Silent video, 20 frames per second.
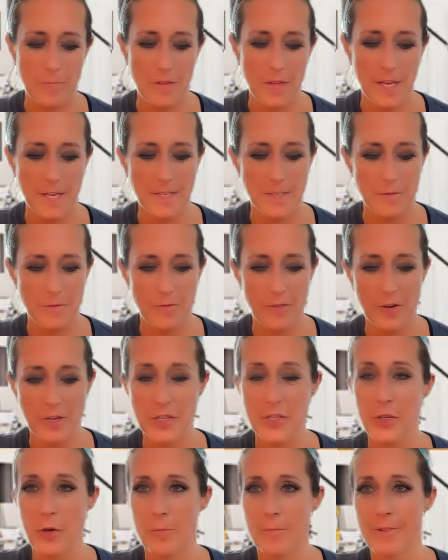It's very
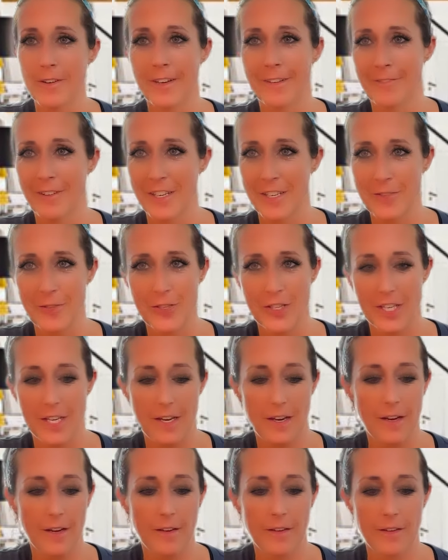sobering when you
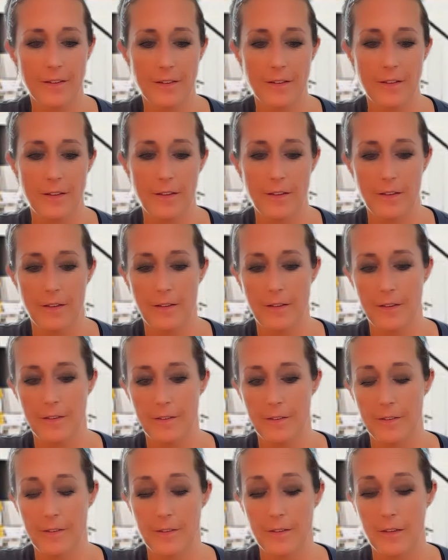see,
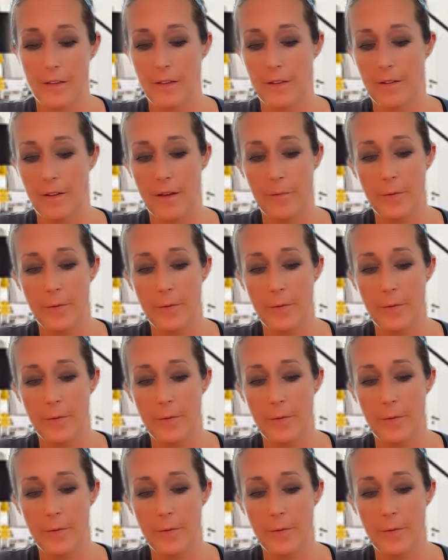I